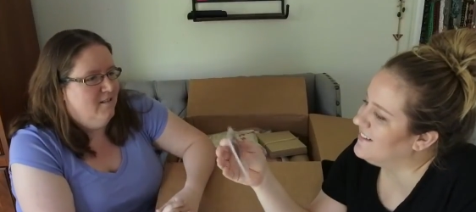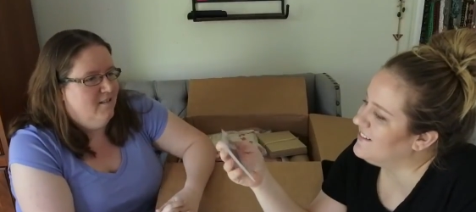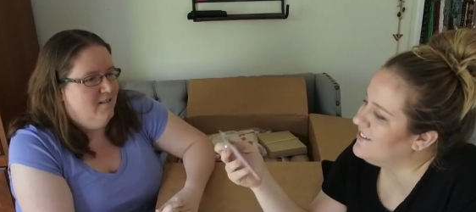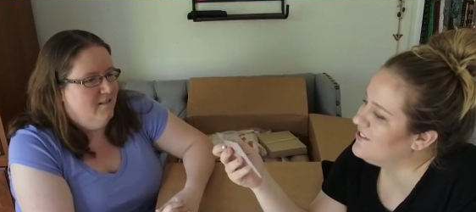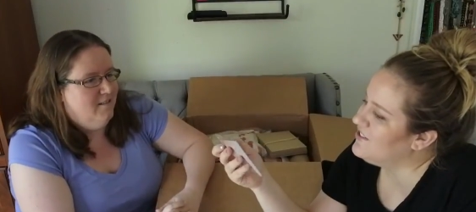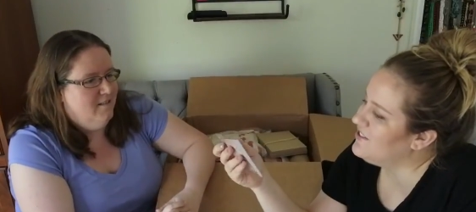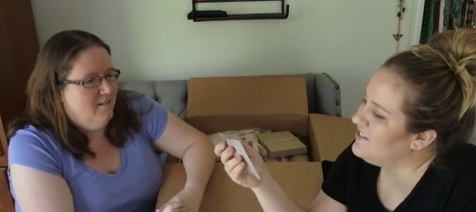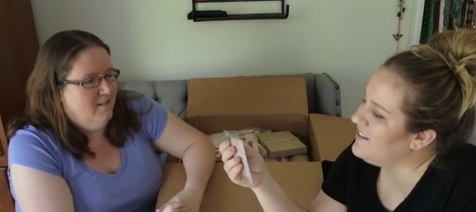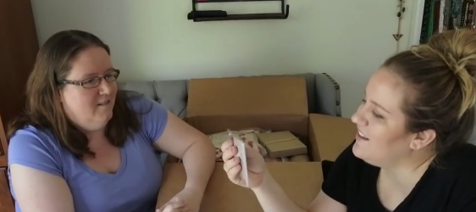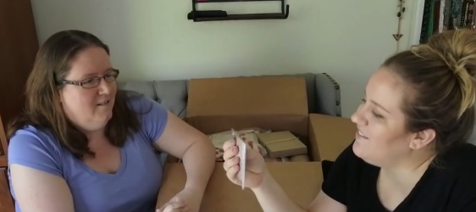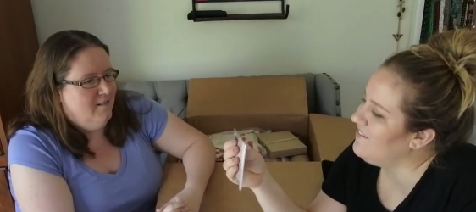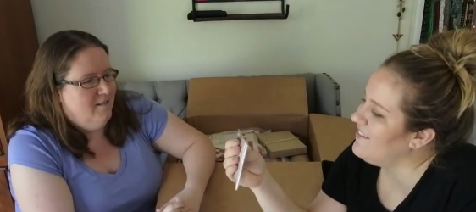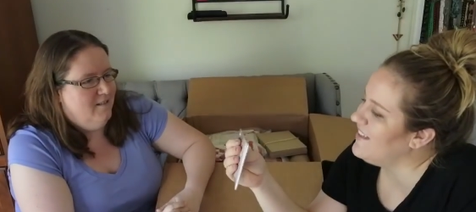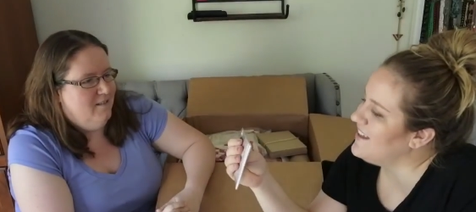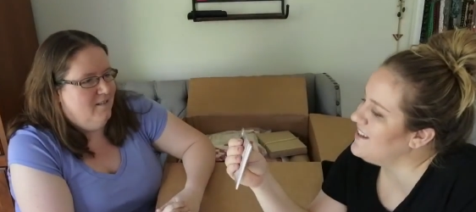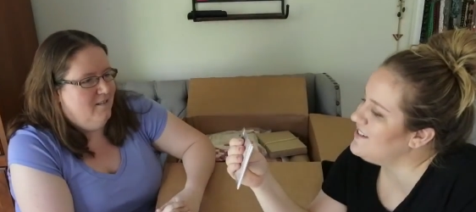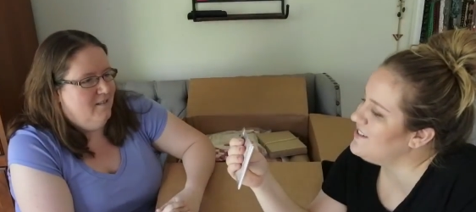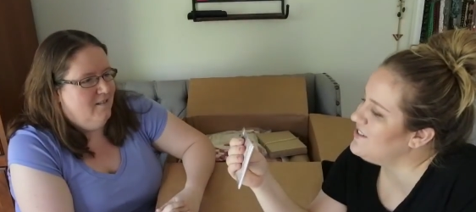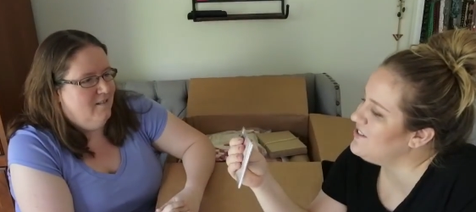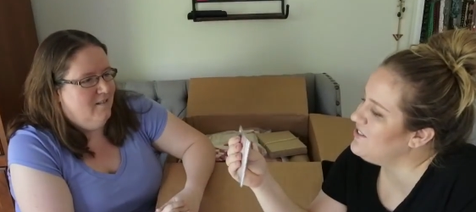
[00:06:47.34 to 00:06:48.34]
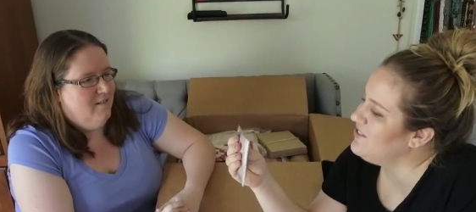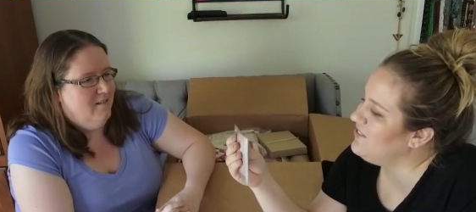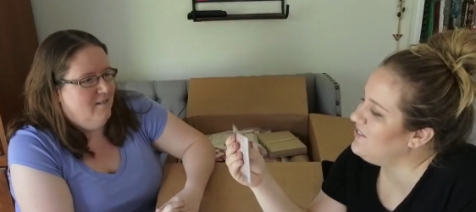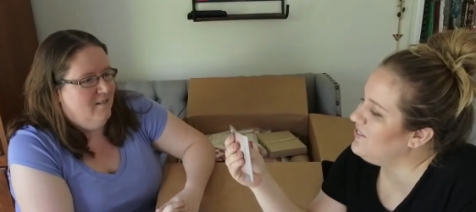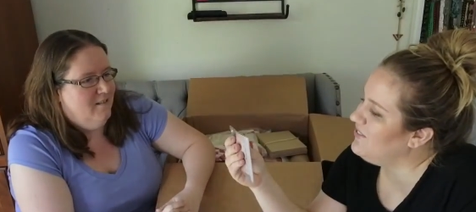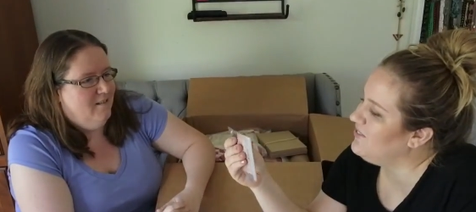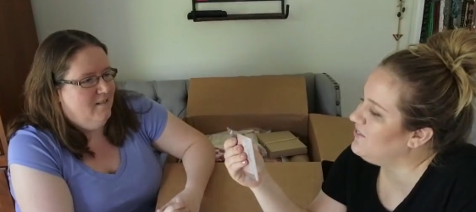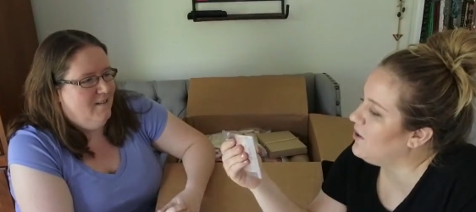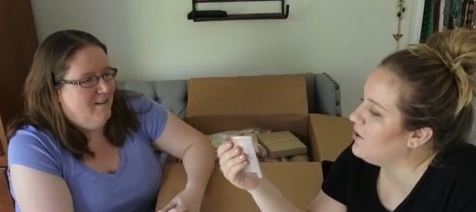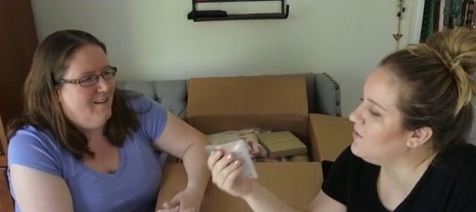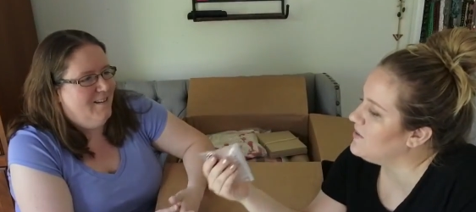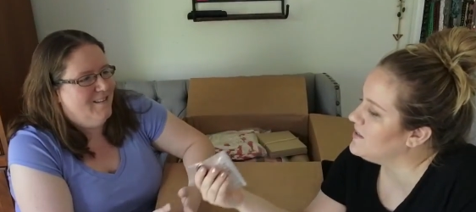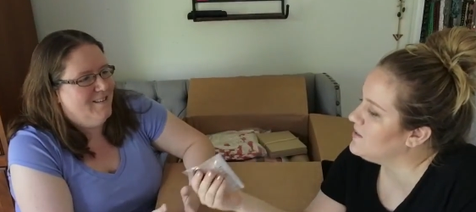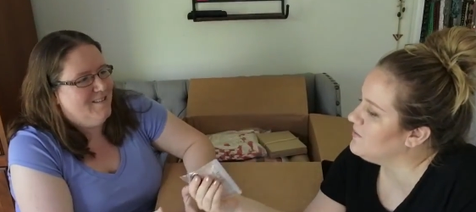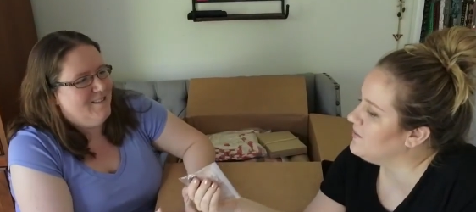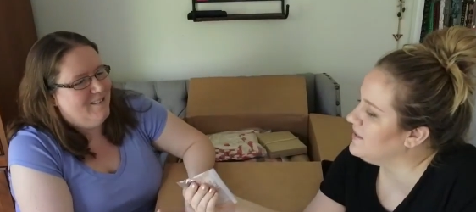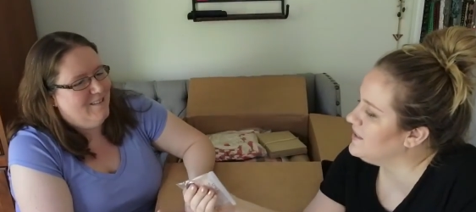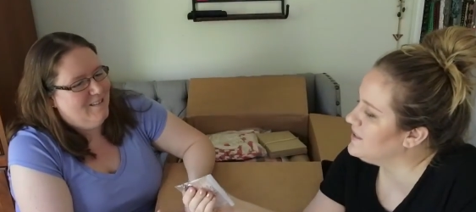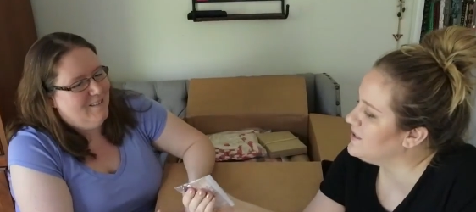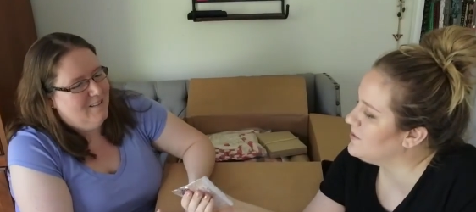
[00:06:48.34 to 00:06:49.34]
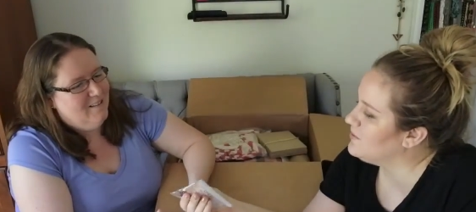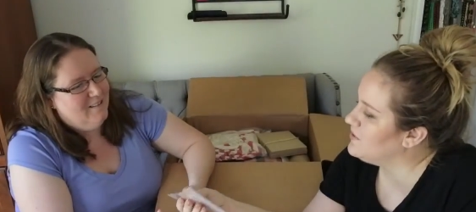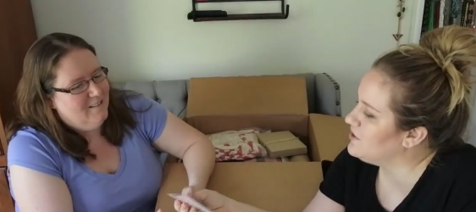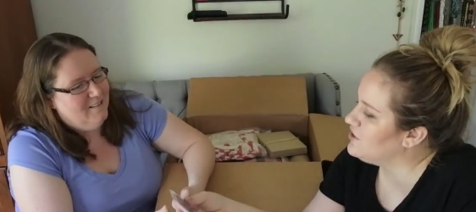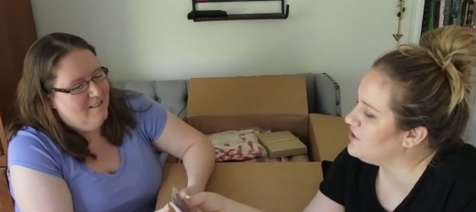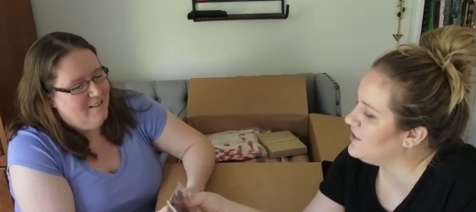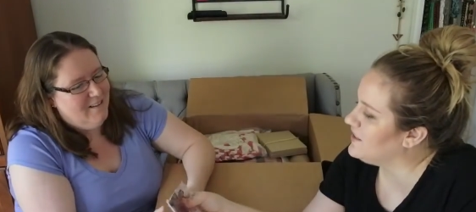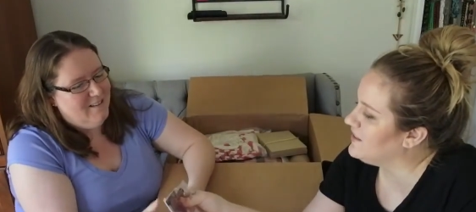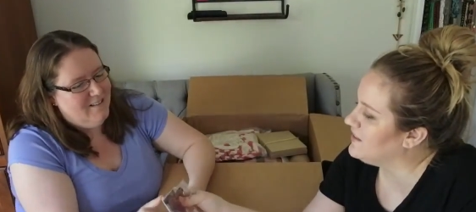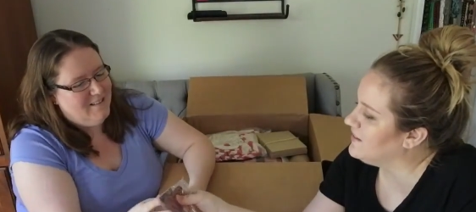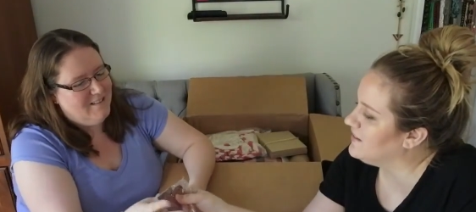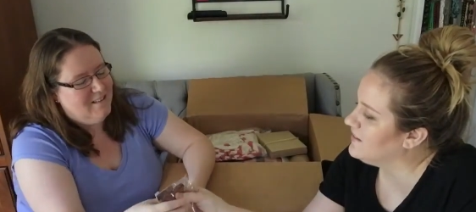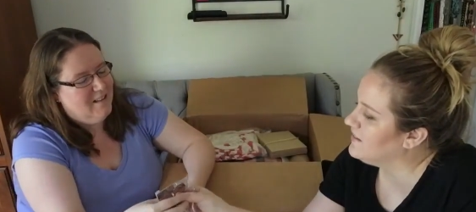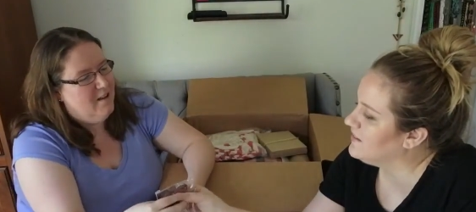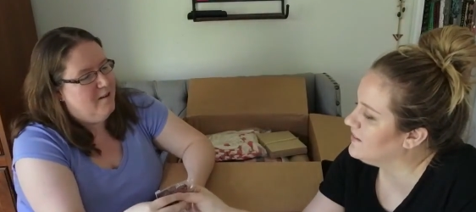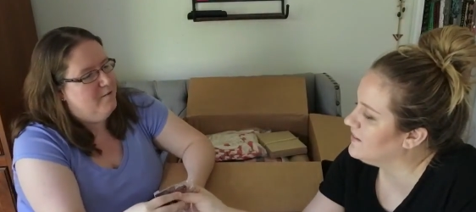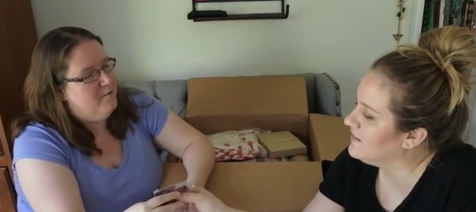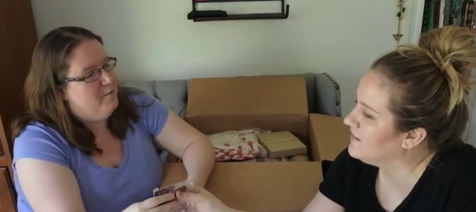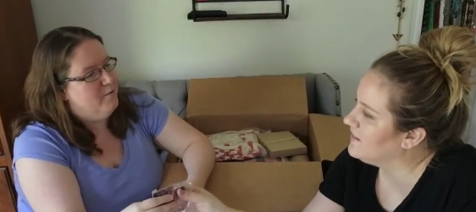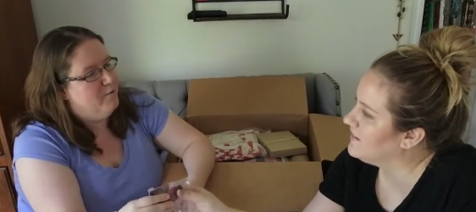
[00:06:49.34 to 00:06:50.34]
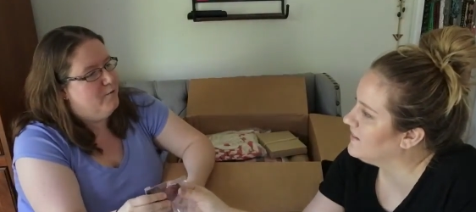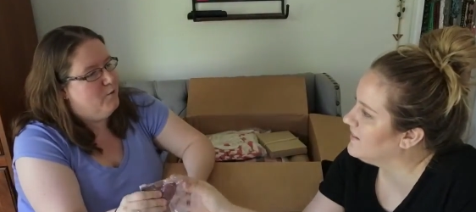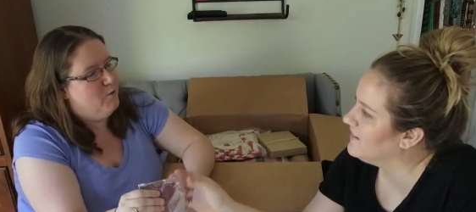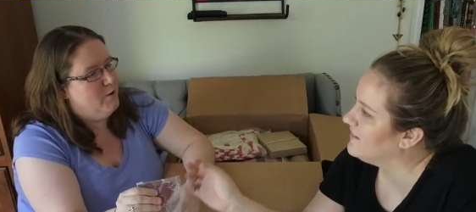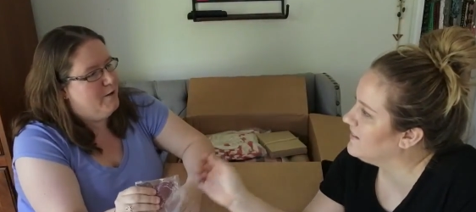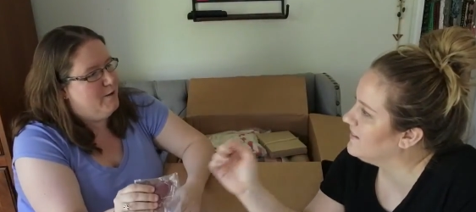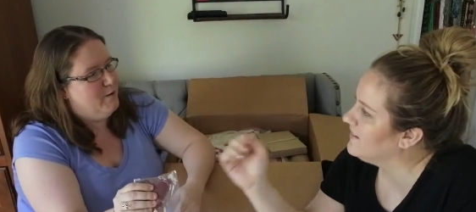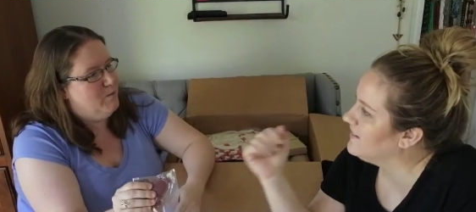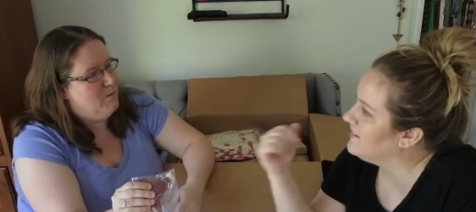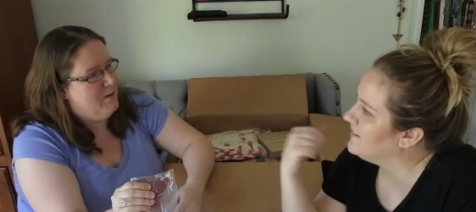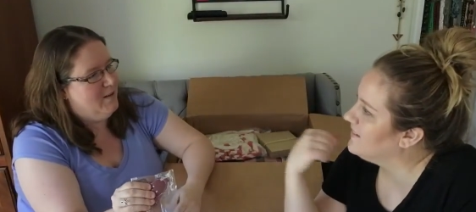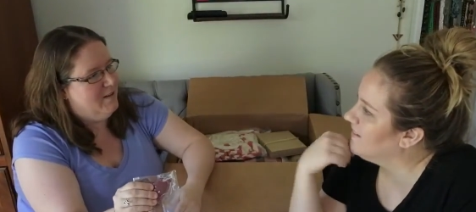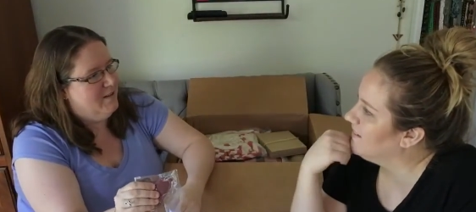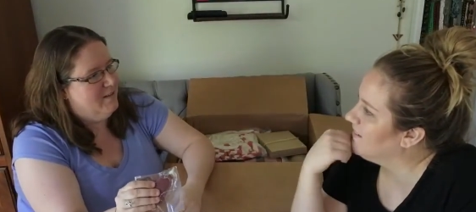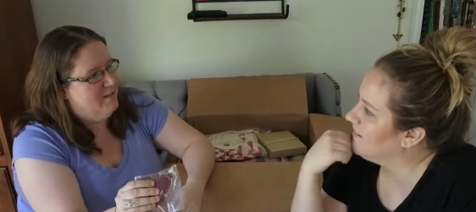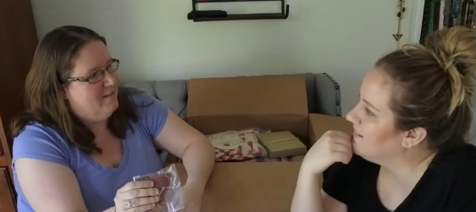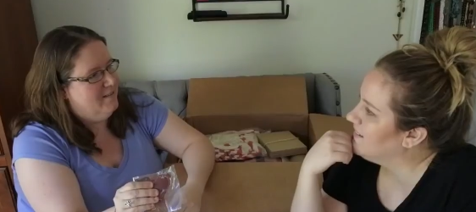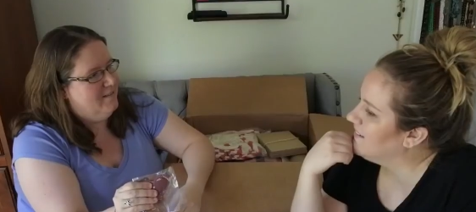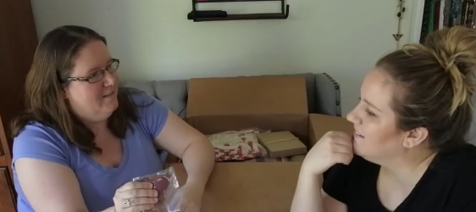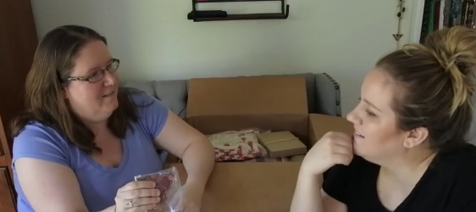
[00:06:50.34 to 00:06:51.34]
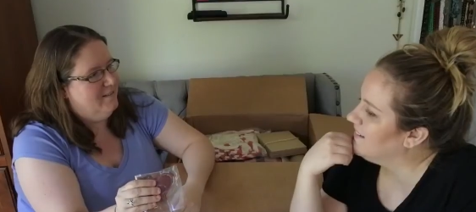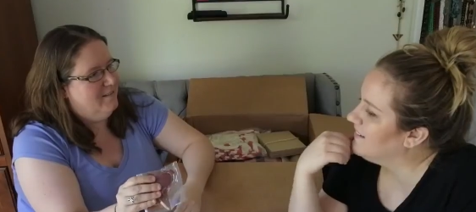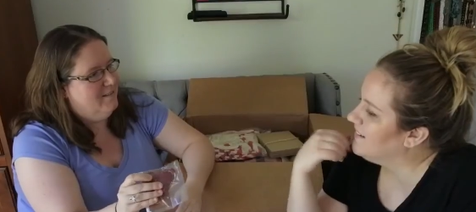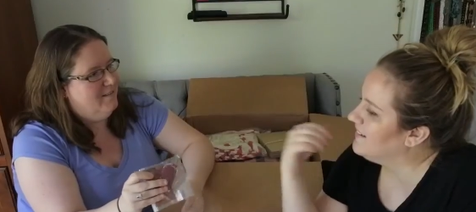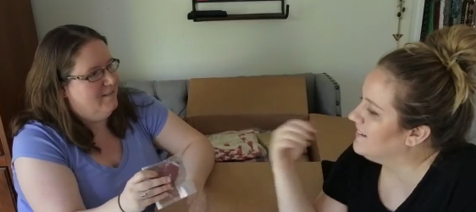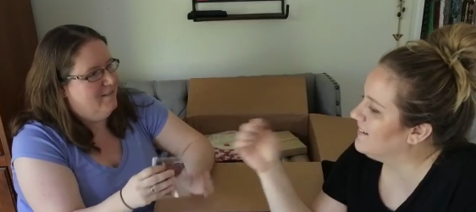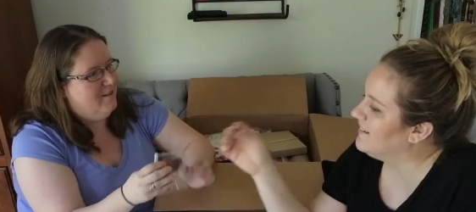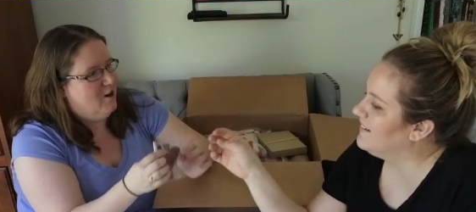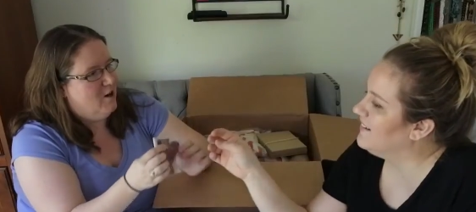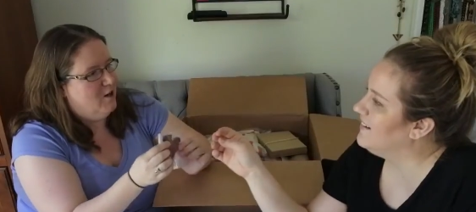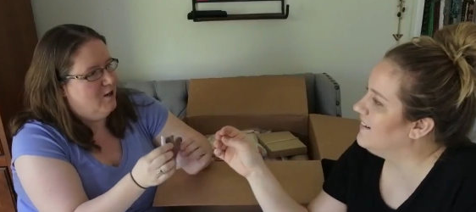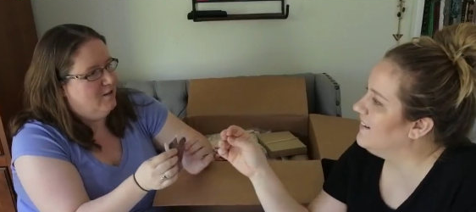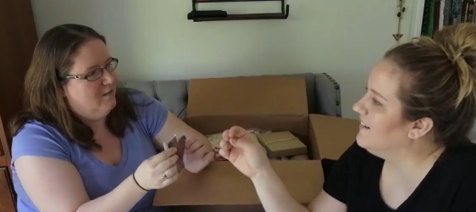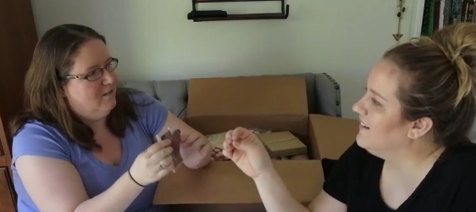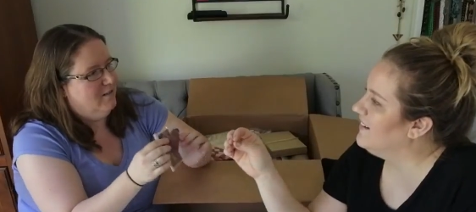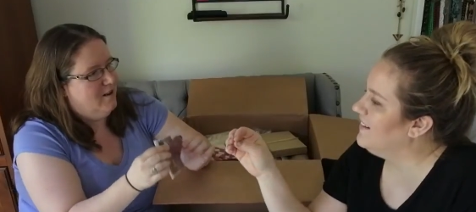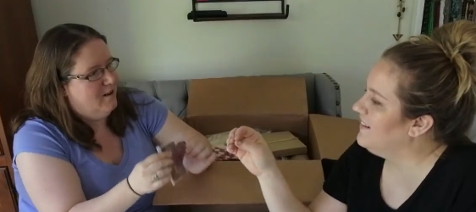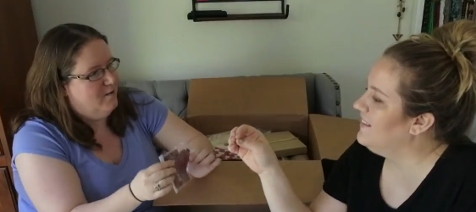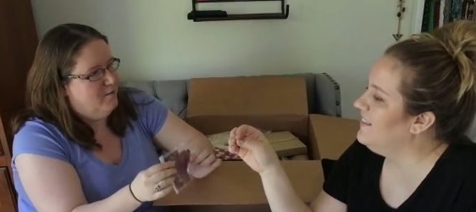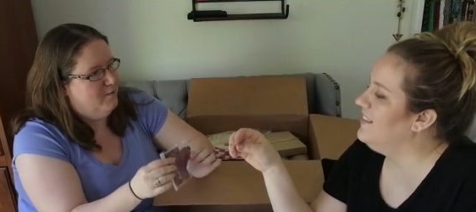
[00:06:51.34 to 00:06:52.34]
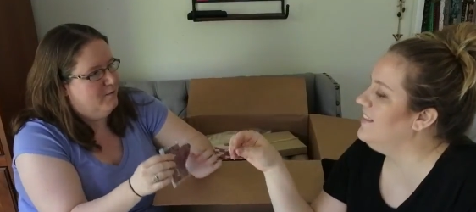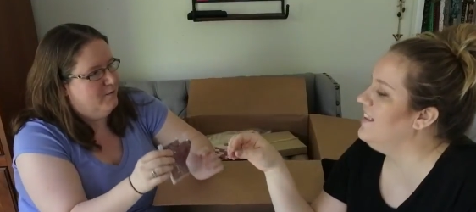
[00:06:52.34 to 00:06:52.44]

Speaker 1: She'll love that too. Oh, it's, it's really squishy. It's Love 41. Heart, love.